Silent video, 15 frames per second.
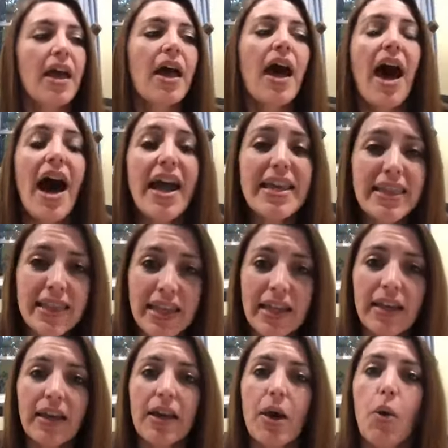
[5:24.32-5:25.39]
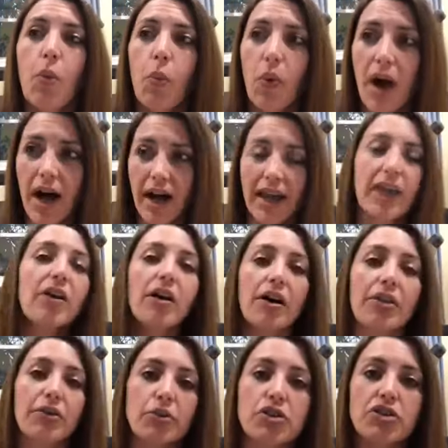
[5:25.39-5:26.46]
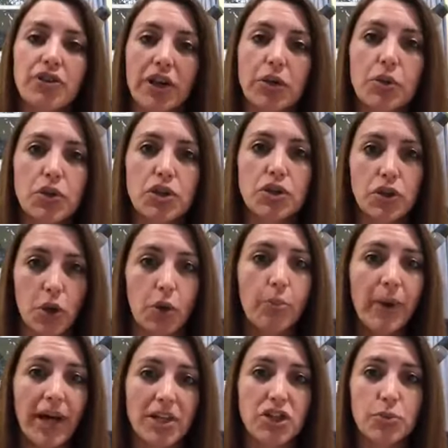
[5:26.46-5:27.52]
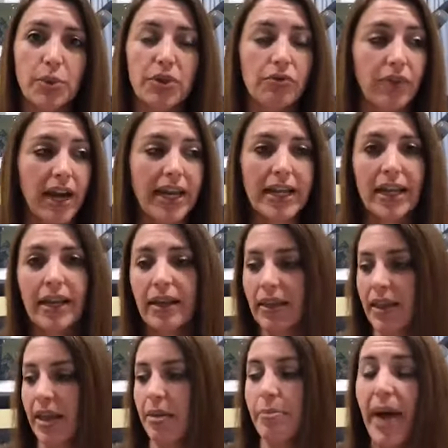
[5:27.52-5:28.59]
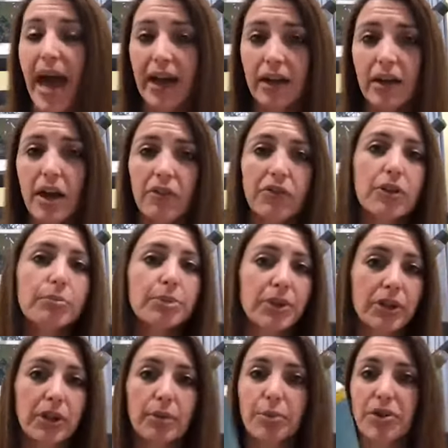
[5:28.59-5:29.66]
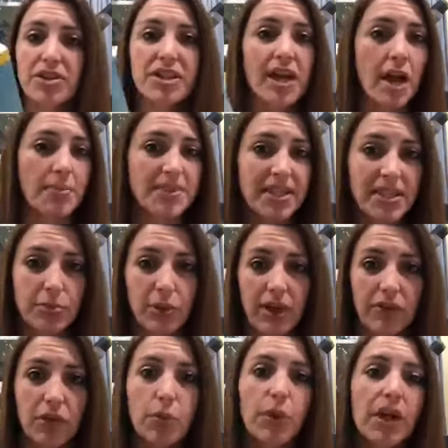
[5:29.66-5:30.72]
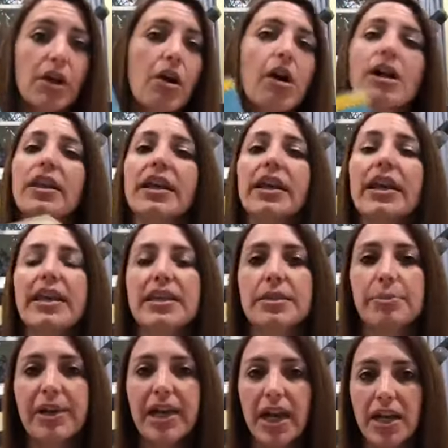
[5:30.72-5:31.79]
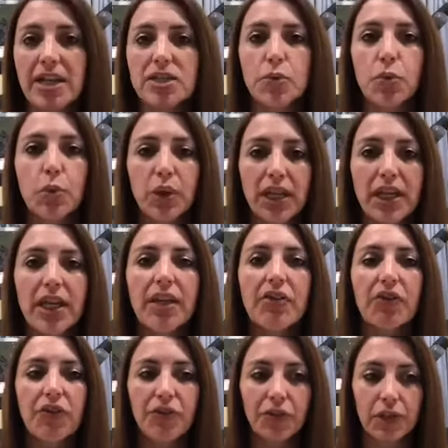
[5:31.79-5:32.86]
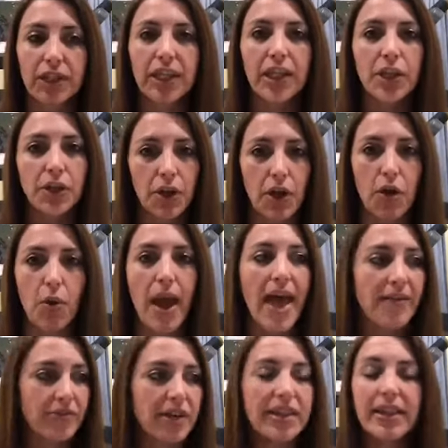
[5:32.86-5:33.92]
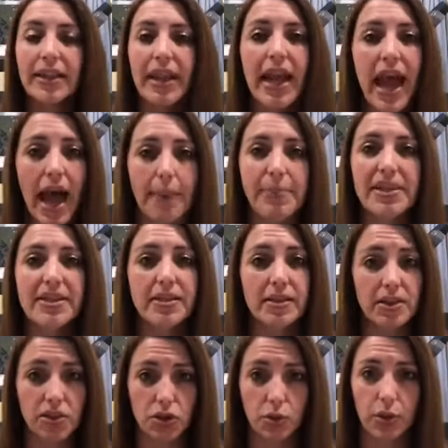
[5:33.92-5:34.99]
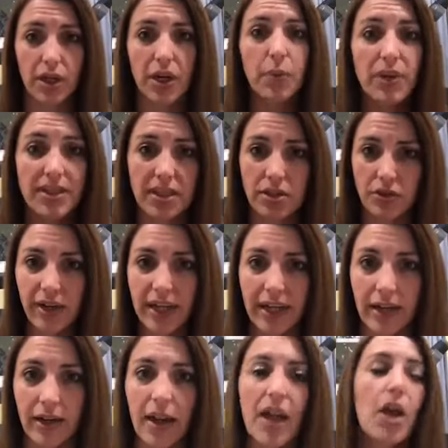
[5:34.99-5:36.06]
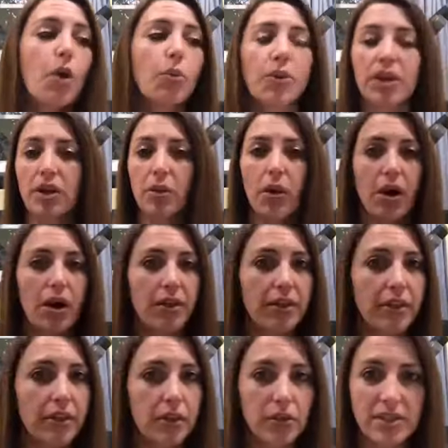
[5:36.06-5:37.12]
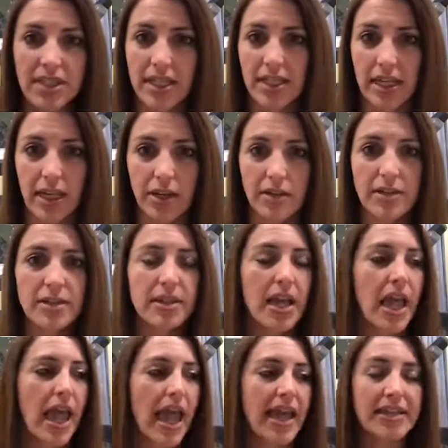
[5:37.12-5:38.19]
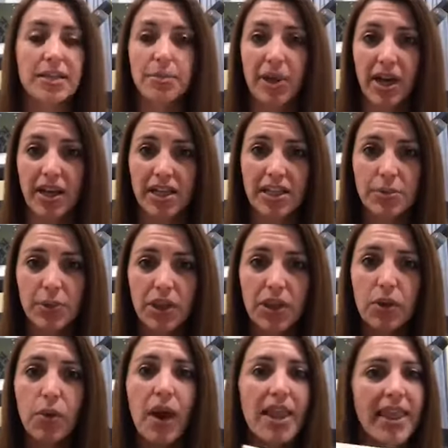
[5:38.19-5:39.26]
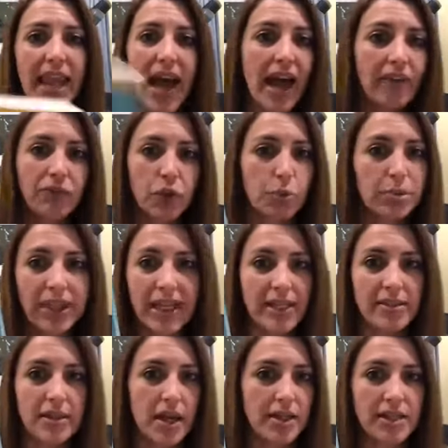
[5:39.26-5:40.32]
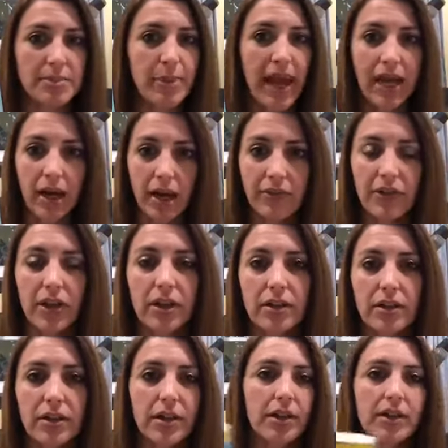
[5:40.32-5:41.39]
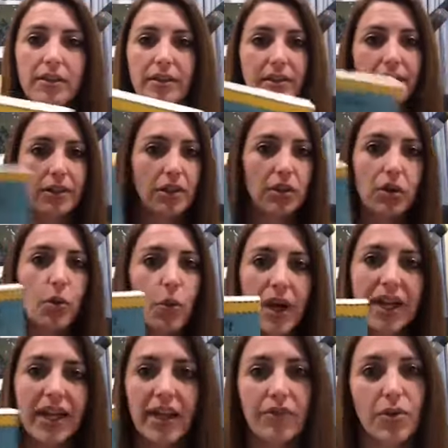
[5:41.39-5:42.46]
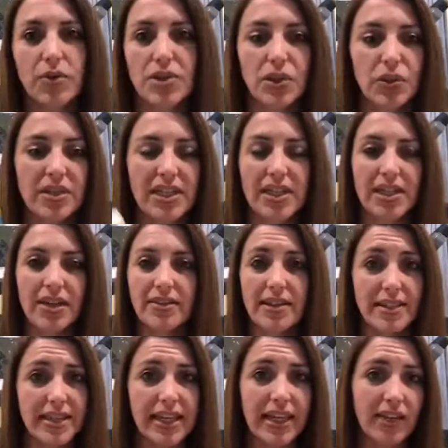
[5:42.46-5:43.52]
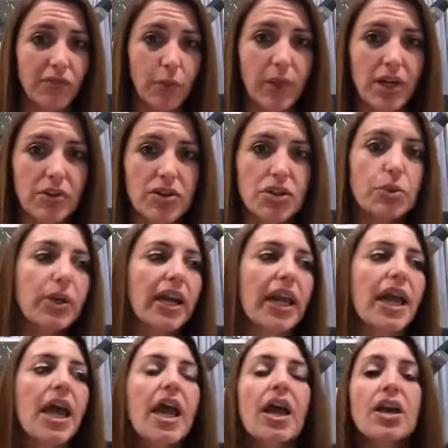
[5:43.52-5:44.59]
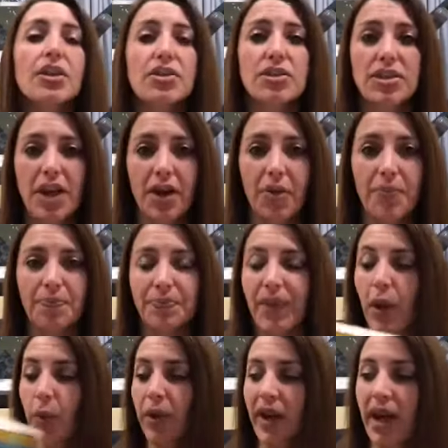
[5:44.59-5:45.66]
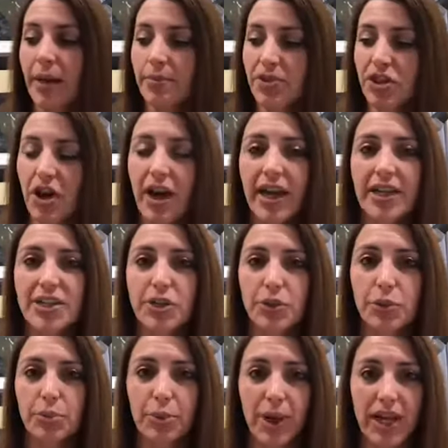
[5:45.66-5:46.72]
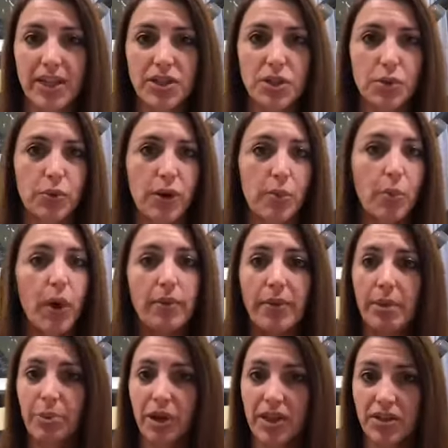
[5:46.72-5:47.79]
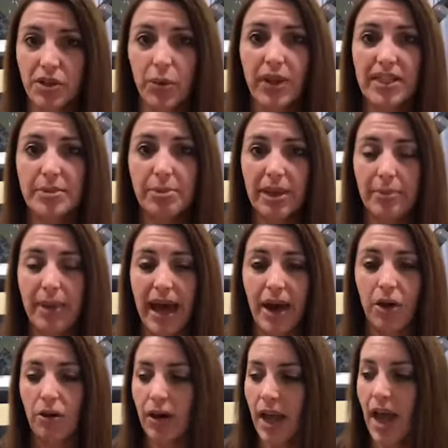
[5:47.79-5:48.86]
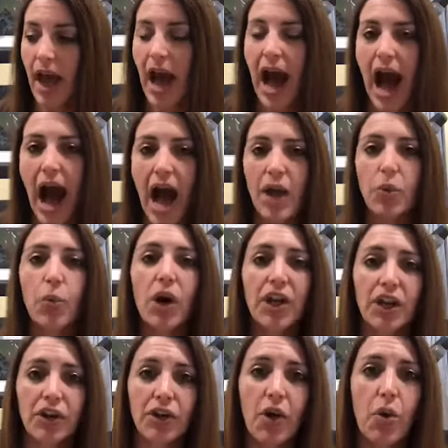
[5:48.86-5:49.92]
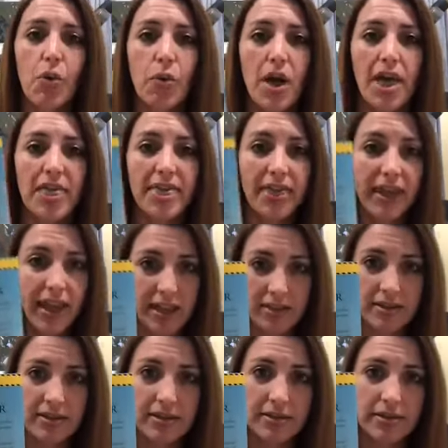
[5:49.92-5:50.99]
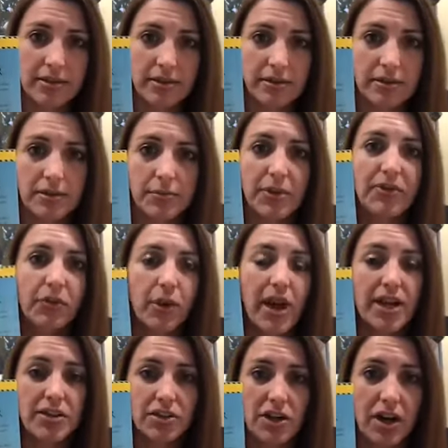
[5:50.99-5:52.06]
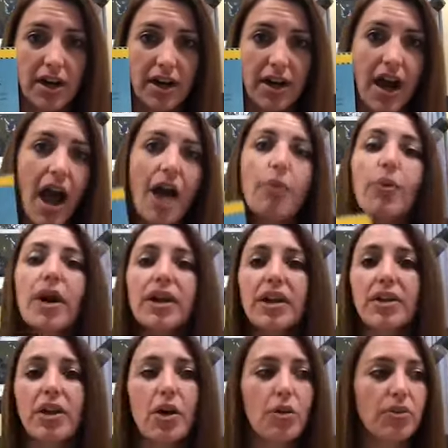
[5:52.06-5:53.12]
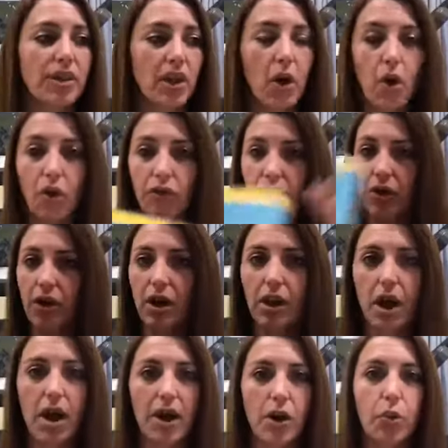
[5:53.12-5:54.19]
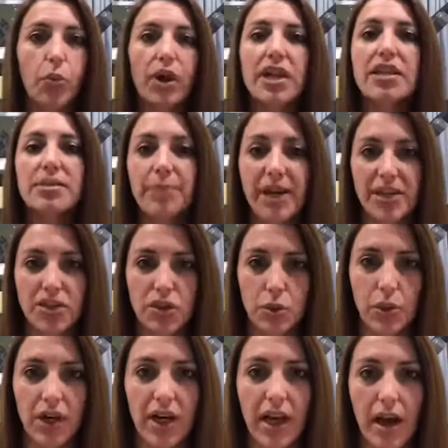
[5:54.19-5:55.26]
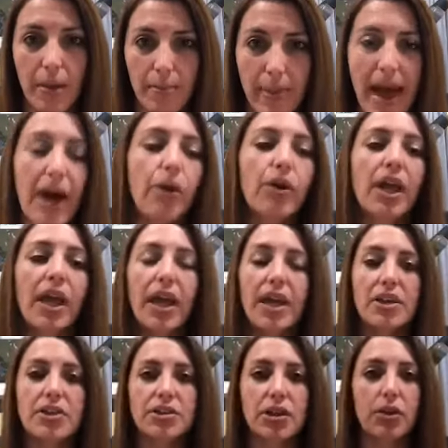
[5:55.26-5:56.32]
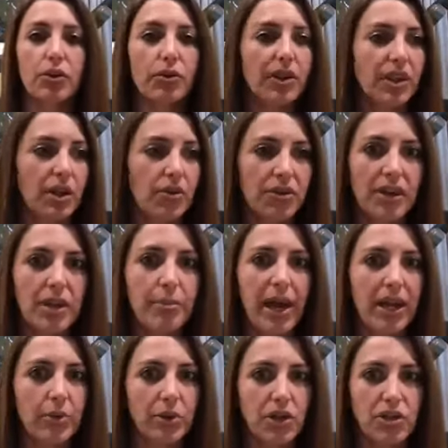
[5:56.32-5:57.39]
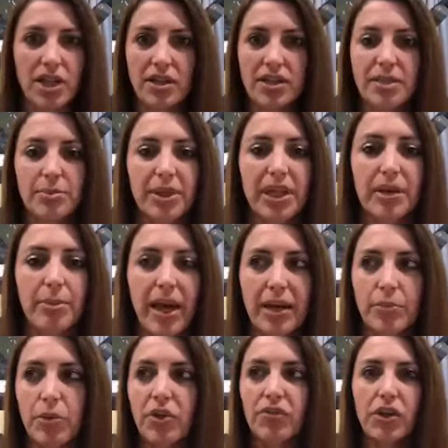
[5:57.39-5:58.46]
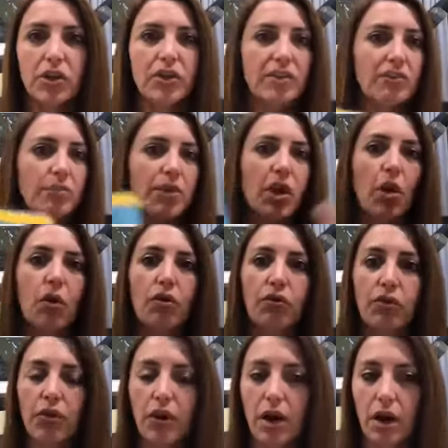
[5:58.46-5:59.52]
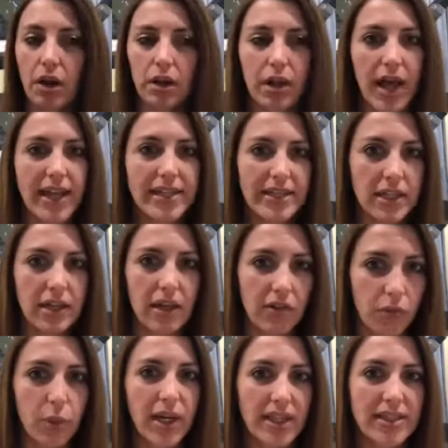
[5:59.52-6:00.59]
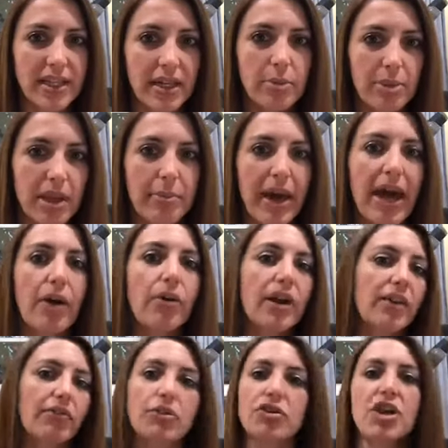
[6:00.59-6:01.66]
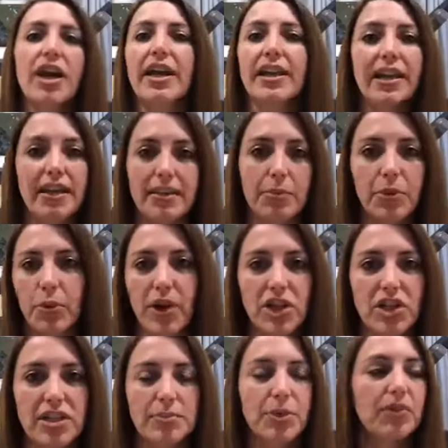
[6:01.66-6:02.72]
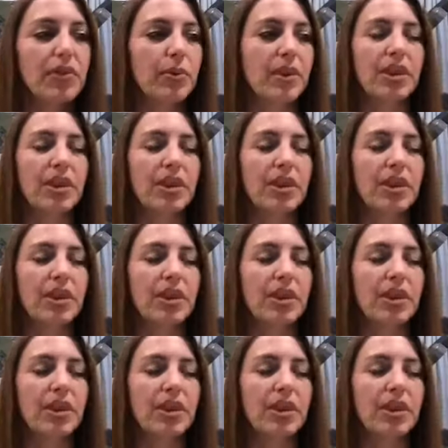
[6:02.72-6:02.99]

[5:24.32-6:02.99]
I think why authors struggle so much with writing the back cover blurb or synopsis, whatever you want to call it, is because we fully know everything that happens in the story once it's written. We know all the little details, and to be honest with you, they have no place on this back cover. You don't want to give those little details, it's going to give away your story. So, when I'm trying to brainstorm what my book is going to be about, I want to know this before I start. I want to know the overall arc. What is my story about? So, you know, think about it. When you tell somebody about a movie, you give them the overall idea of what it's going to be about if you're trying to get them to watch this movie with